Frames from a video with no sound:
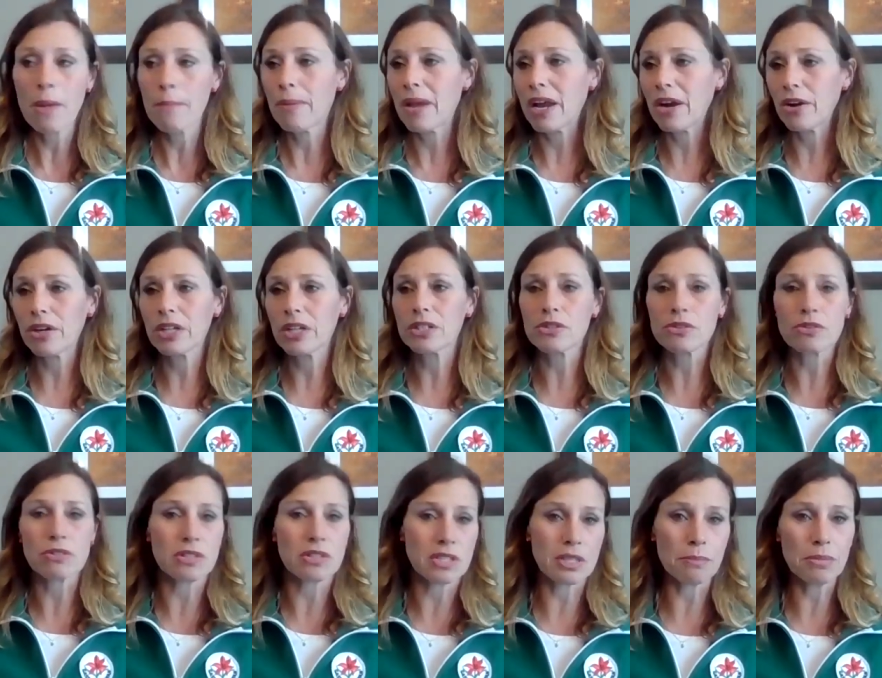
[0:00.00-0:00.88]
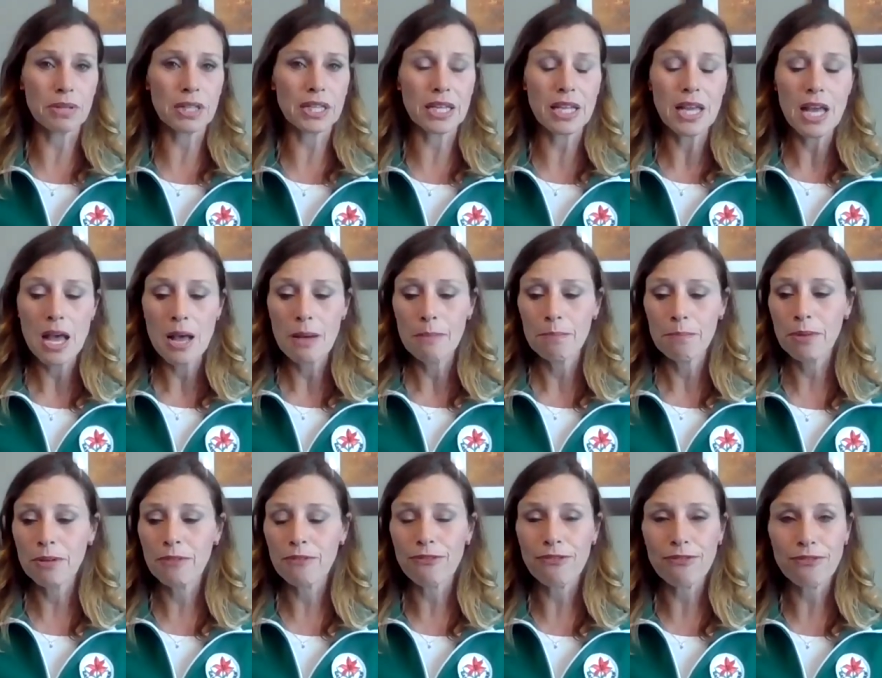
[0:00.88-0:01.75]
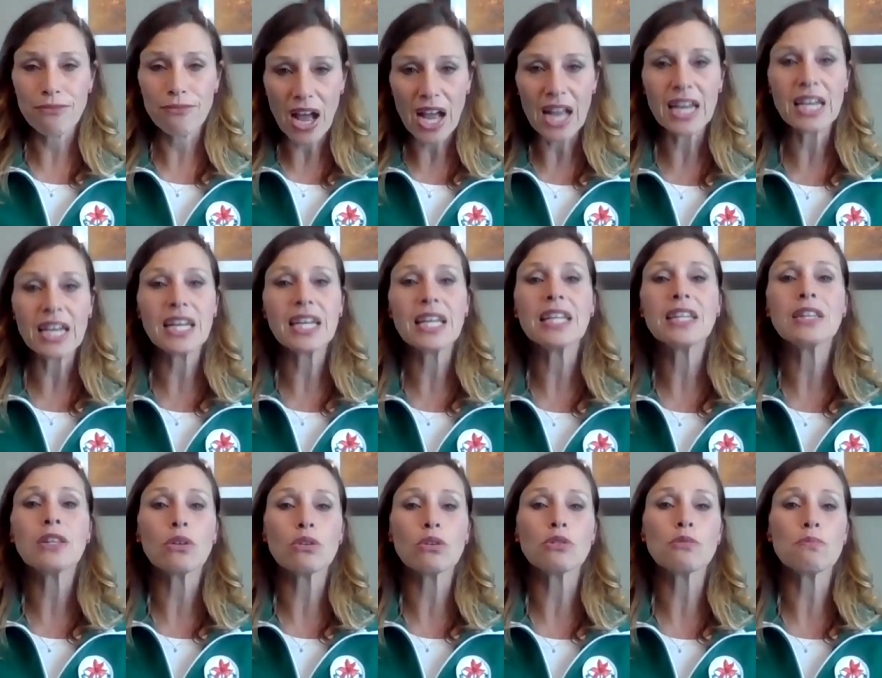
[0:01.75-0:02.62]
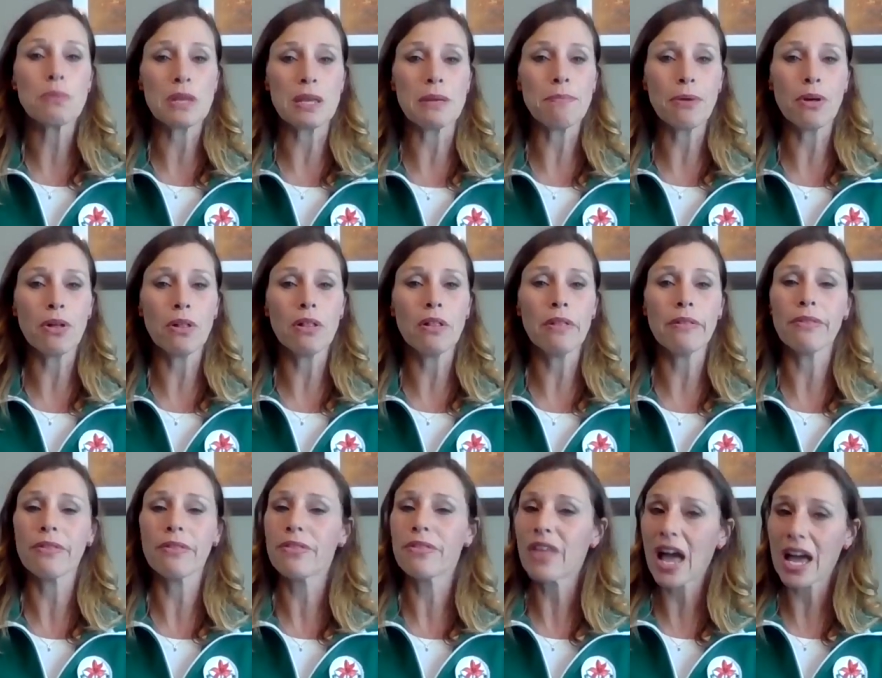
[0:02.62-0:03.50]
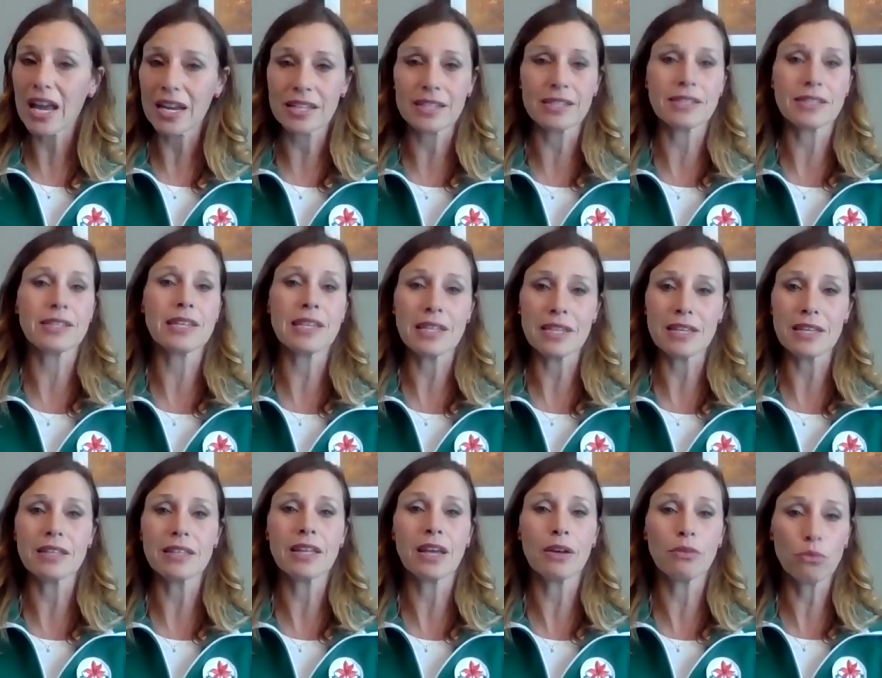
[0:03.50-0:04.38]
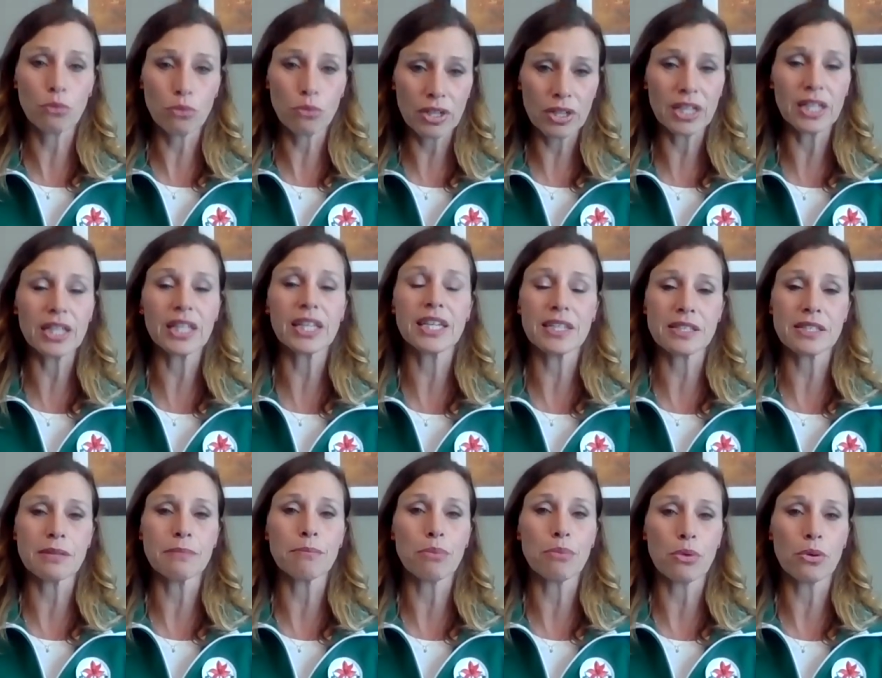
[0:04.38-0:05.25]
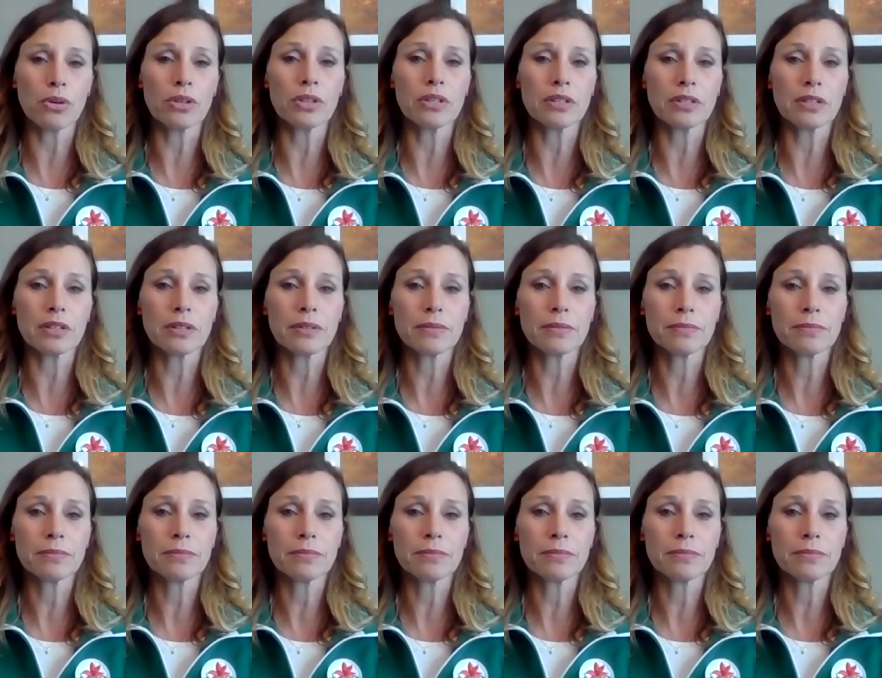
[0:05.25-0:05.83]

parents or sibling, but finding those people, that is key. That really is important.